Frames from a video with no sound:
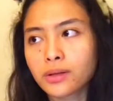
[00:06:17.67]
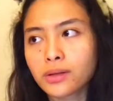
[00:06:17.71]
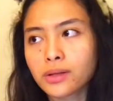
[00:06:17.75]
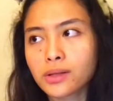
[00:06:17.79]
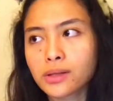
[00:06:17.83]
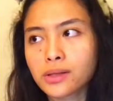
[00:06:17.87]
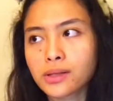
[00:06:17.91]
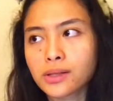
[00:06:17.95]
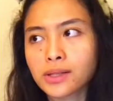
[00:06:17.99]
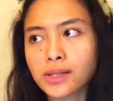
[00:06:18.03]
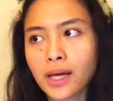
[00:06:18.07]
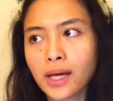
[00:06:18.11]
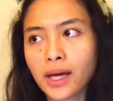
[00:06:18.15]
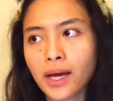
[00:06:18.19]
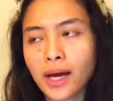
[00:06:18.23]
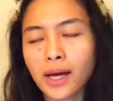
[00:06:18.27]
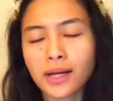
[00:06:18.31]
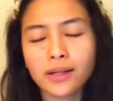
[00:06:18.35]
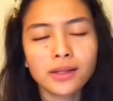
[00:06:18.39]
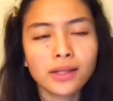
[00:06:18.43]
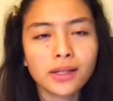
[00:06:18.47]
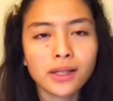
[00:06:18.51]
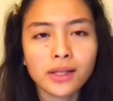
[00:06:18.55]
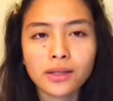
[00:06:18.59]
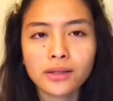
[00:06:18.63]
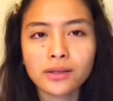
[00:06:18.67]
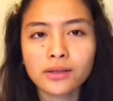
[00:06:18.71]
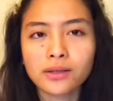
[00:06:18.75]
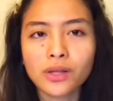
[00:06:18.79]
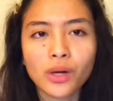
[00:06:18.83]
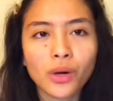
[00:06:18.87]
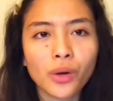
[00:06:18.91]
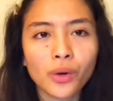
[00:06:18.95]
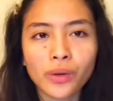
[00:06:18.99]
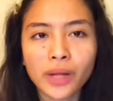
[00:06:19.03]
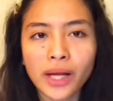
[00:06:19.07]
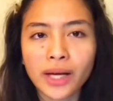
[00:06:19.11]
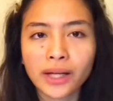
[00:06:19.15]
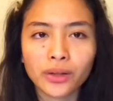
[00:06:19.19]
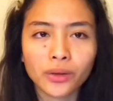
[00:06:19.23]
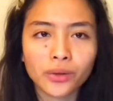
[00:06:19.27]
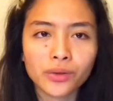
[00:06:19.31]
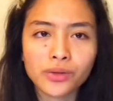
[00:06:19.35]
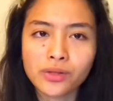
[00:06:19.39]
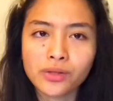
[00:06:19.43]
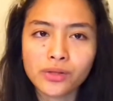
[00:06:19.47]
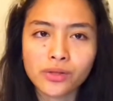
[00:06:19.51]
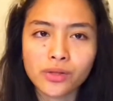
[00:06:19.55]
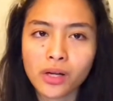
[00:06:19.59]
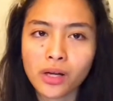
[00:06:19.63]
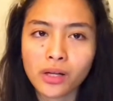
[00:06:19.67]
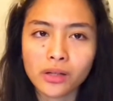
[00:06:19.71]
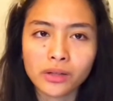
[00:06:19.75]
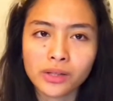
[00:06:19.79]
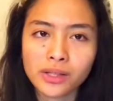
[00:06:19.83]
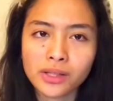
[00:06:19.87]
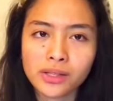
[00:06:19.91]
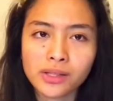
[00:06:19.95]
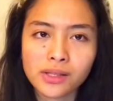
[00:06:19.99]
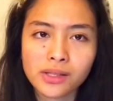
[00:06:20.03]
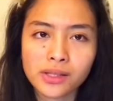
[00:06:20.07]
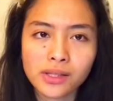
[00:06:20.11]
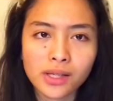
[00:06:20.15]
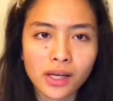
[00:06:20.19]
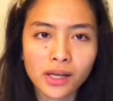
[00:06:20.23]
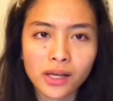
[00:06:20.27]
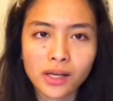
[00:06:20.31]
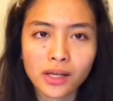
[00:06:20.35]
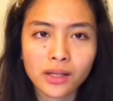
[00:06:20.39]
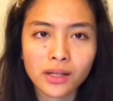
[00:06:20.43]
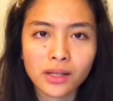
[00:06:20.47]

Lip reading: say I didn't know lactose intolerance yet.